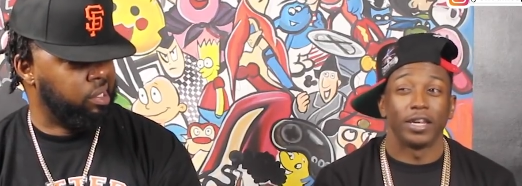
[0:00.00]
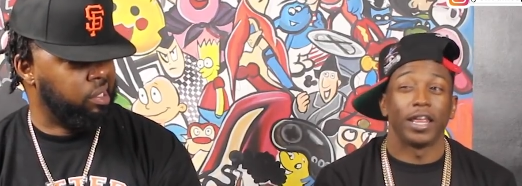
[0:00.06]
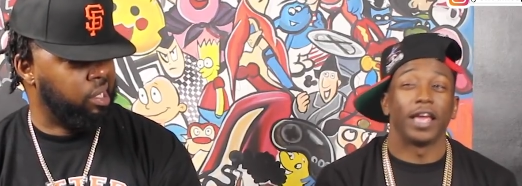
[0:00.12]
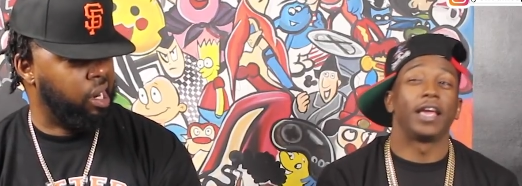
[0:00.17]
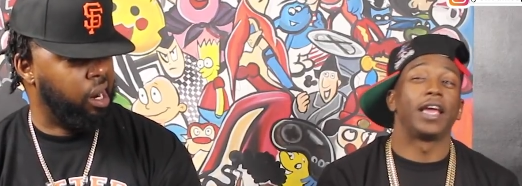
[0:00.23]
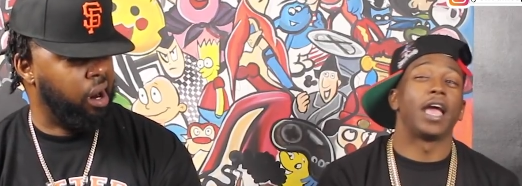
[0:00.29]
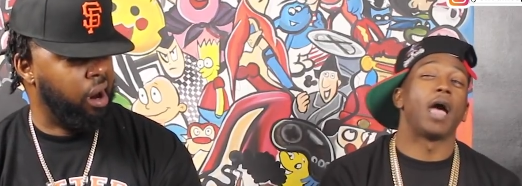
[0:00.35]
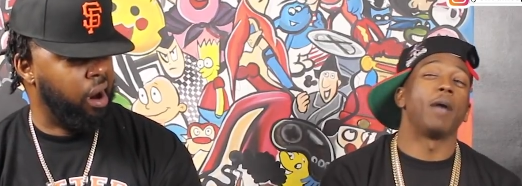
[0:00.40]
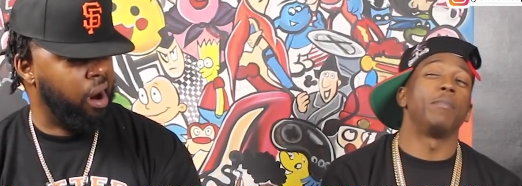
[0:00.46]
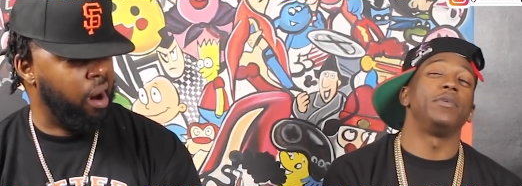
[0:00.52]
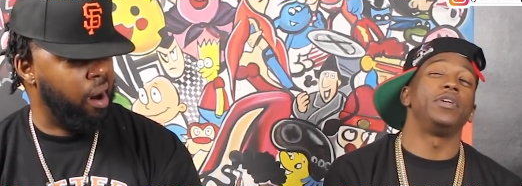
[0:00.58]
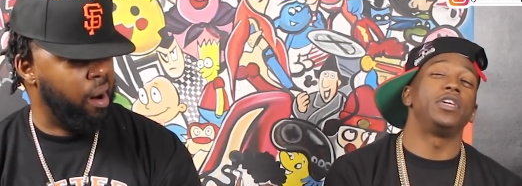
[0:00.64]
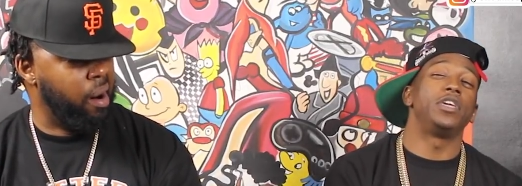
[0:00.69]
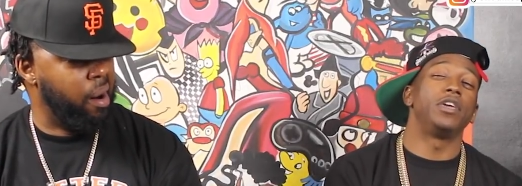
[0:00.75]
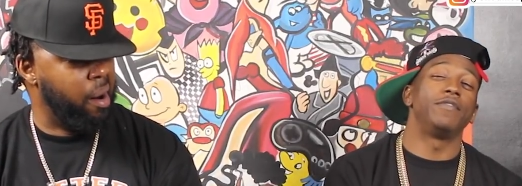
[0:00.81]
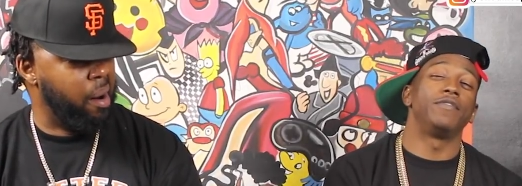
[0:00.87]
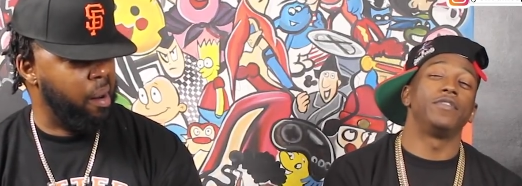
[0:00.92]
Speaker 1: that got me
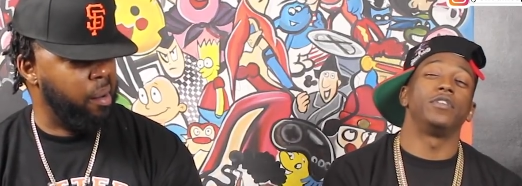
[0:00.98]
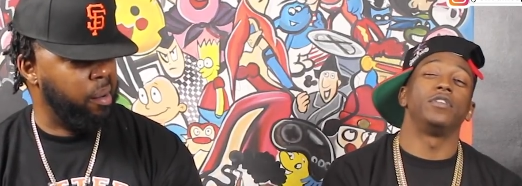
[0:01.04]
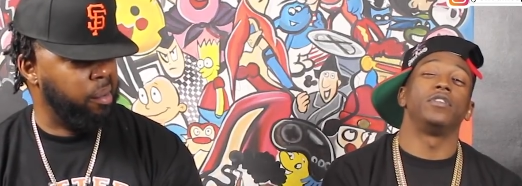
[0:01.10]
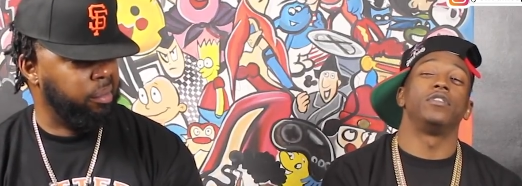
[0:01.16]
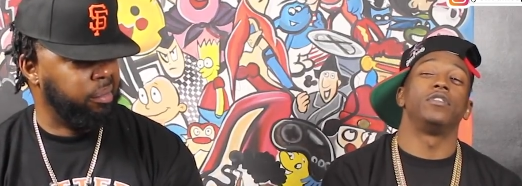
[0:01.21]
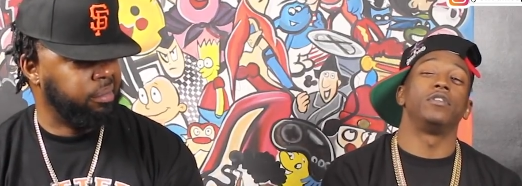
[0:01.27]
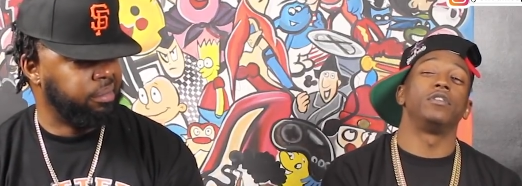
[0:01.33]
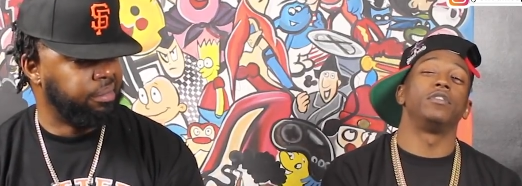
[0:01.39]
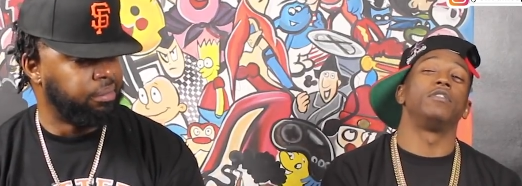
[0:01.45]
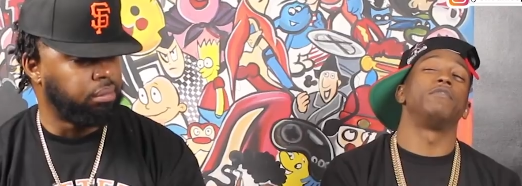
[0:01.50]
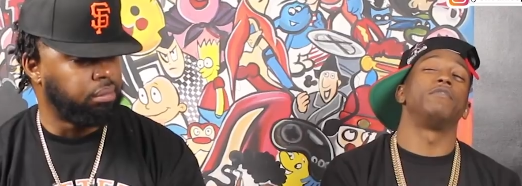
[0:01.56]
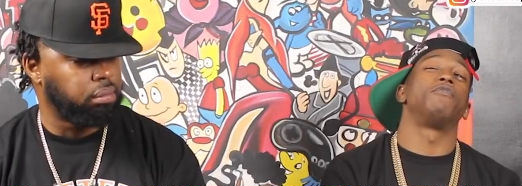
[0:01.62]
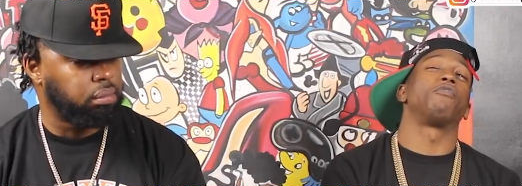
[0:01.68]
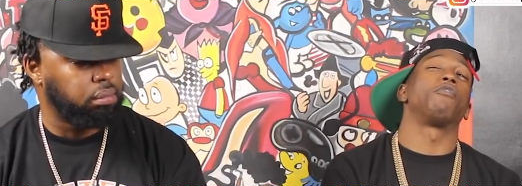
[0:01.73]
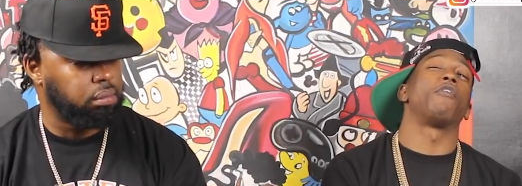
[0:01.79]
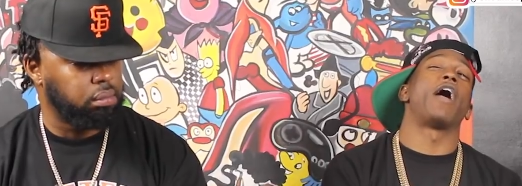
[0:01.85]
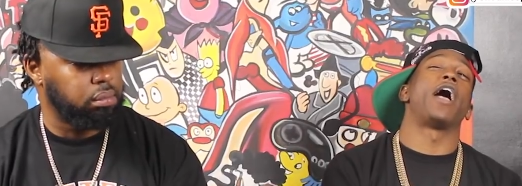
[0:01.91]
giving the the
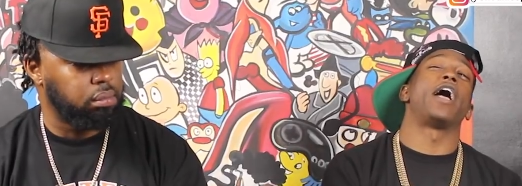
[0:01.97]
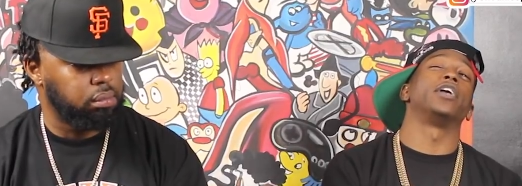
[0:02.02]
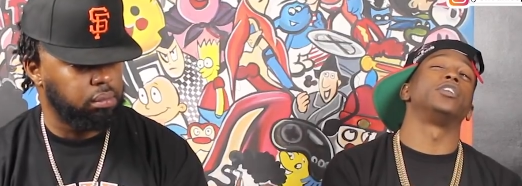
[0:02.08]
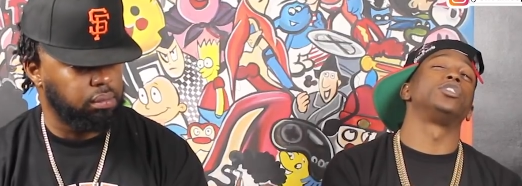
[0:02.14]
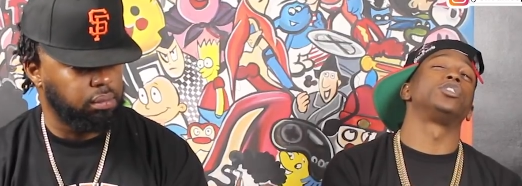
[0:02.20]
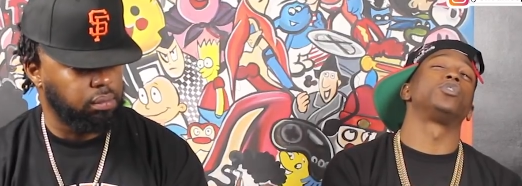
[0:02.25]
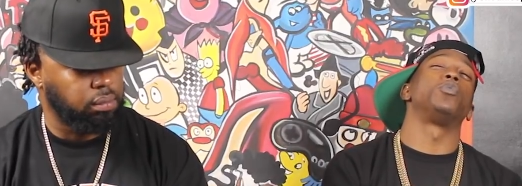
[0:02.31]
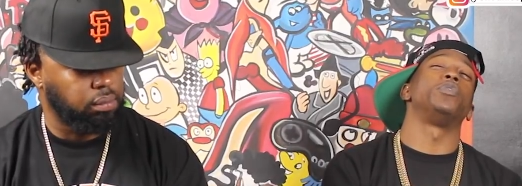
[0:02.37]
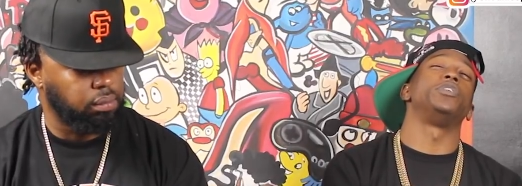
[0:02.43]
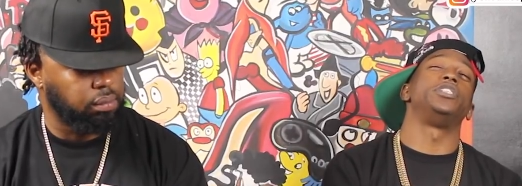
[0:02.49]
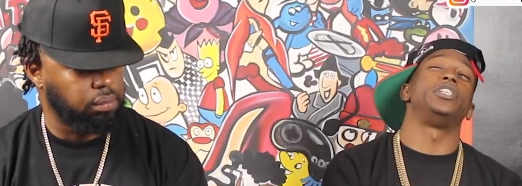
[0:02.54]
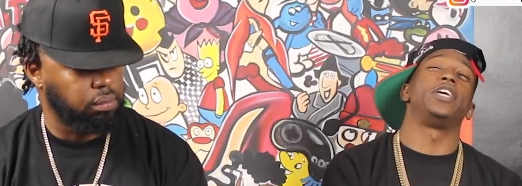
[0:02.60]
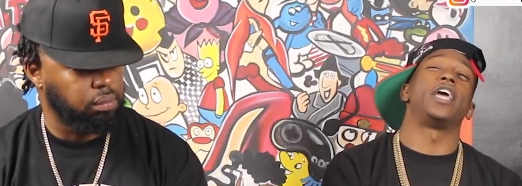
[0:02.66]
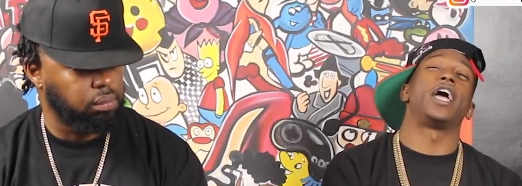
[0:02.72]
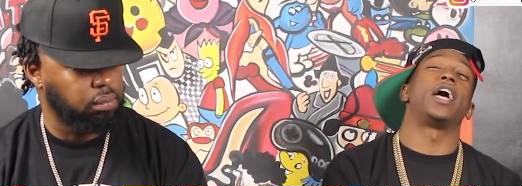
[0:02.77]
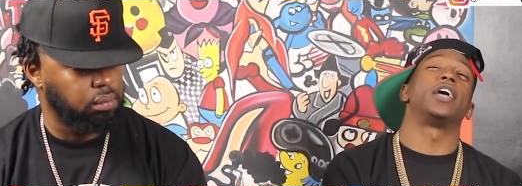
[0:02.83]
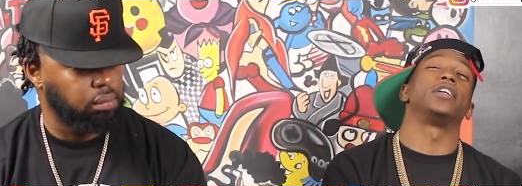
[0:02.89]
fry
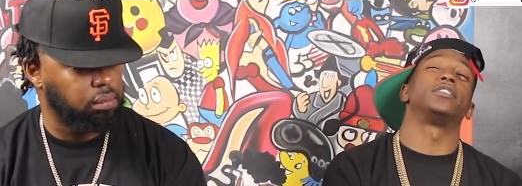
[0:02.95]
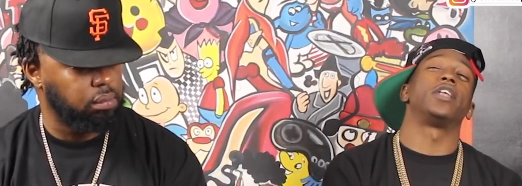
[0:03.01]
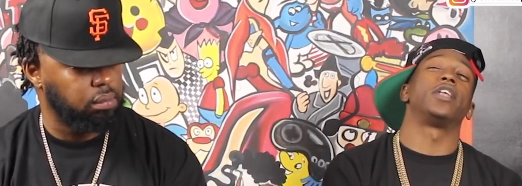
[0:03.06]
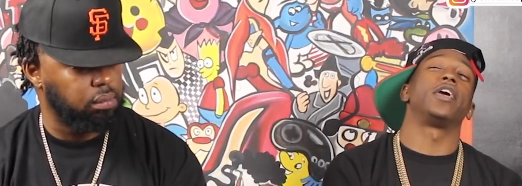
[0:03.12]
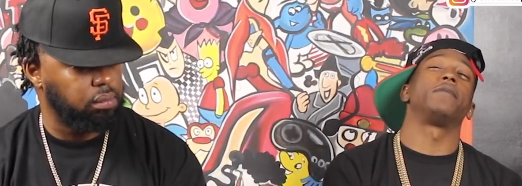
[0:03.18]
squinty eyes.